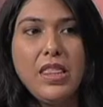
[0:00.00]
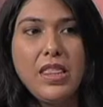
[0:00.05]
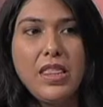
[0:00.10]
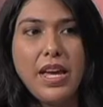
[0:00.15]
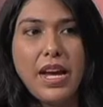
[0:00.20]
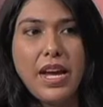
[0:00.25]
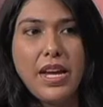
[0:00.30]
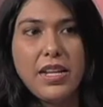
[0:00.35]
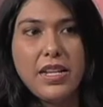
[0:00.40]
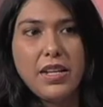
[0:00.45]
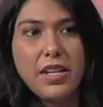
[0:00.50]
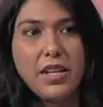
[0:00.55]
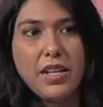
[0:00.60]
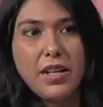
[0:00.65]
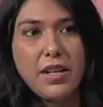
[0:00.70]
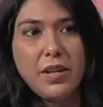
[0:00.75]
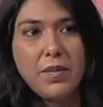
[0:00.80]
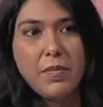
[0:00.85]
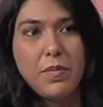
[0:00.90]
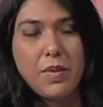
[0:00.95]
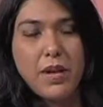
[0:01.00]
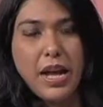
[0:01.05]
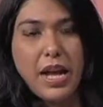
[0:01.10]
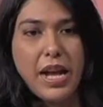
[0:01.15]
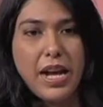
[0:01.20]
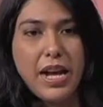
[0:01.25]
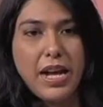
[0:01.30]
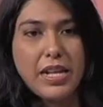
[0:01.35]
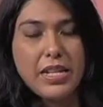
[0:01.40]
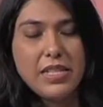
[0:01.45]
that um,
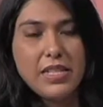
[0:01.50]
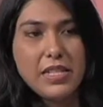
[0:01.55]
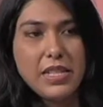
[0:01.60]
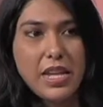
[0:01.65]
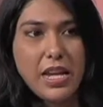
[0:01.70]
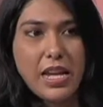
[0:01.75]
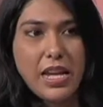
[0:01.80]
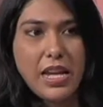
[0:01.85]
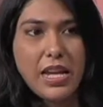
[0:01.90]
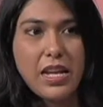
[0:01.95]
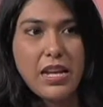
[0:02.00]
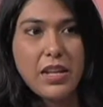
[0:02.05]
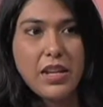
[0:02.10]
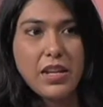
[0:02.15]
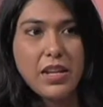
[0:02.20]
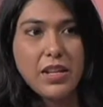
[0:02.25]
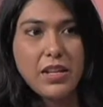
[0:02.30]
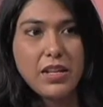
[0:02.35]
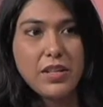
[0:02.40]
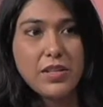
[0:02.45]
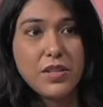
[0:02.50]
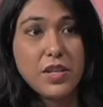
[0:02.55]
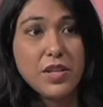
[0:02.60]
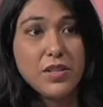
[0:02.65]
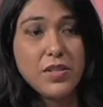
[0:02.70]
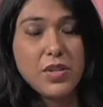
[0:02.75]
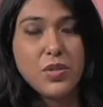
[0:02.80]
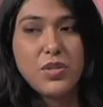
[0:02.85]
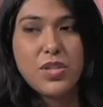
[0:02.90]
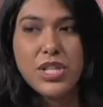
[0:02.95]
has a uh,
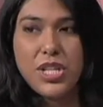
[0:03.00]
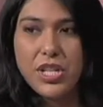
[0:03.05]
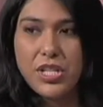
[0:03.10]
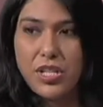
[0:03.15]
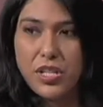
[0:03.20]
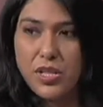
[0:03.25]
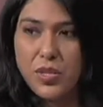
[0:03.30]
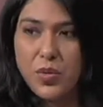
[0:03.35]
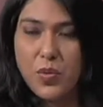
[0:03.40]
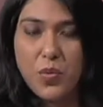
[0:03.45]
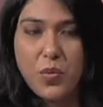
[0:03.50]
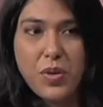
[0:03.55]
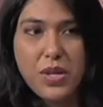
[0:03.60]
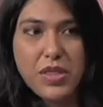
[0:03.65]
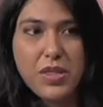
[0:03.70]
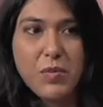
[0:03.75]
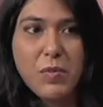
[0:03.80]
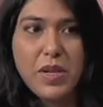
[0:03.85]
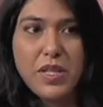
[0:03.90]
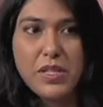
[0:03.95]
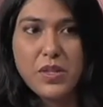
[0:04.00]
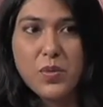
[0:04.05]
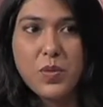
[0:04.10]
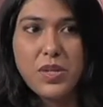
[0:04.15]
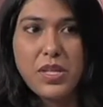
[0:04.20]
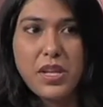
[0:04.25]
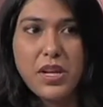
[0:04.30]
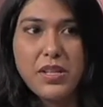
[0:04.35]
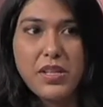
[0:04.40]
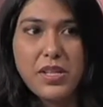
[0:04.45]
association with the Pascua
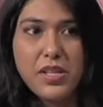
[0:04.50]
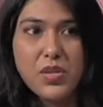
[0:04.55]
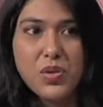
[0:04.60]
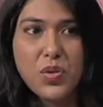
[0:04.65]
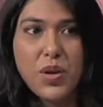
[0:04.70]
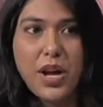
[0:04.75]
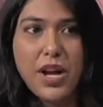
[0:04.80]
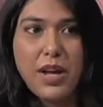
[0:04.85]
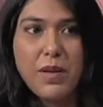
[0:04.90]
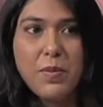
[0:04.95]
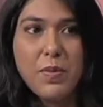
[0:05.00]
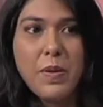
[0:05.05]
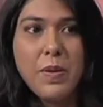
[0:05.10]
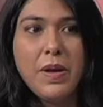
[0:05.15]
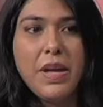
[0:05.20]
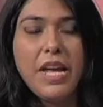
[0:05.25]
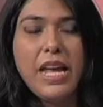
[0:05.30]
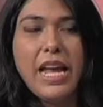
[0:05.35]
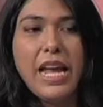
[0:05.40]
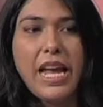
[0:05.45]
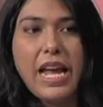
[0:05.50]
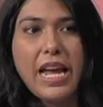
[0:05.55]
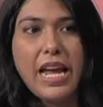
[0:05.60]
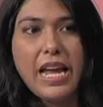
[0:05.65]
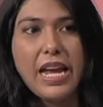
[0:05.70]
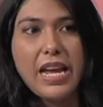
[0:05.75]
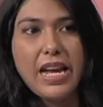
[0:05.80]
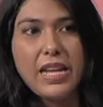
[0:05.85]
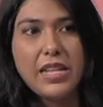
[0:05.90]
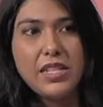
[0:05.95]
Yaqui Tribe. Mm-hmm.
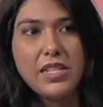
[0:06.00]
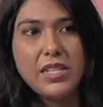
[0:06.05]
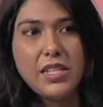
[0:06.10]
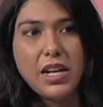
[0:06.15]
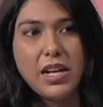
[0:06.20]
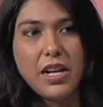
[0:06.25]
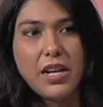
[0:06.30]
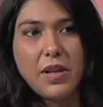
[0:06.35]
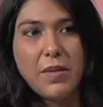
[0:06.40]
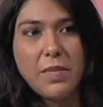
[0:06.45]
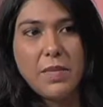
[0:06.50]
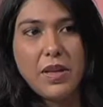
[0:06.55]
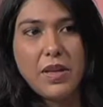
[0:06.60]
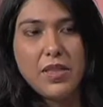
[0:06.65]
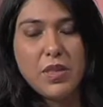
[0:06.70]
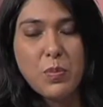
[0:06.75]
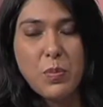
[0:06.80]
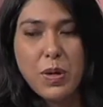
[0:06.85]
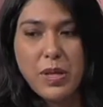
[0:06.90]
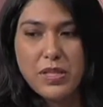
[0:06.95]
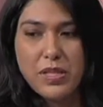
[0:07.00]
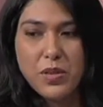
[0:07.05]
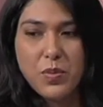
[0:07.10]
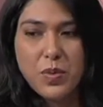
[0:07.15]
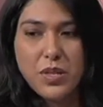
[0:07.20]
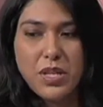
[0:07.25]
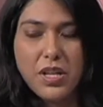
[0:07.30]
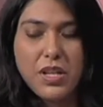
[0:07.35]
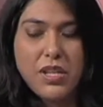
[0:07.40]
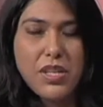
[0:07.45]
And um, the
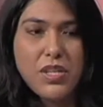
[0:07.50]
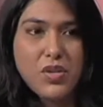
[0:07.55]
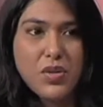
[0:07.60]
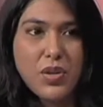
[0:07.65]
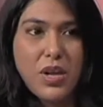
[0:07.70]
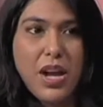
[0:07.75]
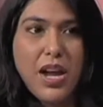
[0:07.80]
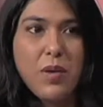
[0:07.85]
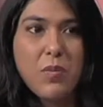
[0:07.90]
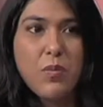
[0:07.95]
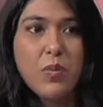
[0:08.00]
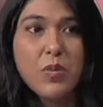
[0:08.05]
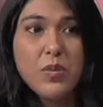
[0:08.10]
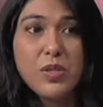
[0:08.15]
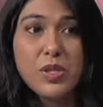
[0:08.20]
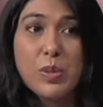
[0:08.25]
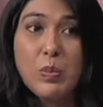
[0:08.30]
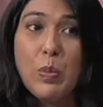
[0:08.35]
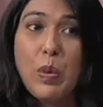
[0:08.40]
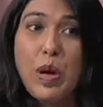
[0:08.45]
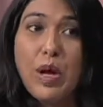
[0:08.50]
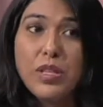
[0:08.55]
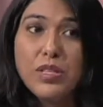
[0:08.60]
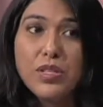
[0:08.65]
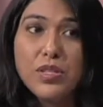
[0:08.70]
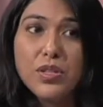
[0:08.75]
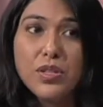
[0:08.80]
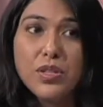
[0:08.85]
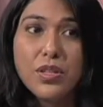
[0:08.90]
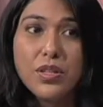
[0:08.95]
Pascua Yaqui Tribe will
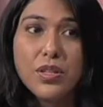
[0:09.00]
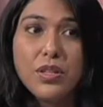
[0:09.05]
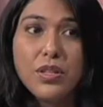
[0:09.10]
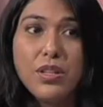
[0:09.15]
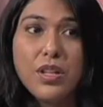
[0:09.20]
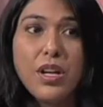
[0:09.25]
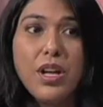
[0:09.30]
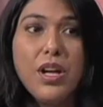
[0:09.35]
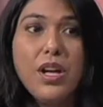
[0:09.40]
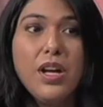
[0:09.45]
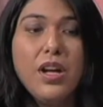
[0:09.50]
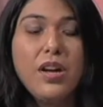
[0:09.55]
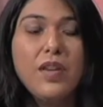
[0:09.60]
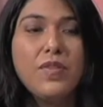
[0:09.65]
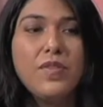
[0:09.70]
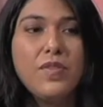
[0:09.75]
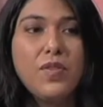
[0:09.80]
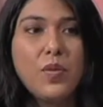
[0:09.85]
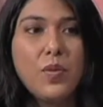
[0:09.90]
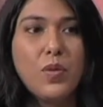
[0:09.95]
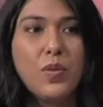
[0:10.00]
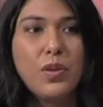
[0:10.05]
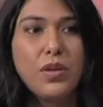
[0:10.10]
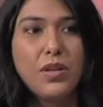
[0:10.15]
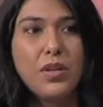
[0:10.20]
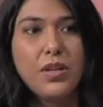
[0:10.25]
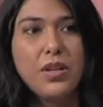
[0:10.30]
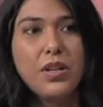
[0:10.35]
sponsor for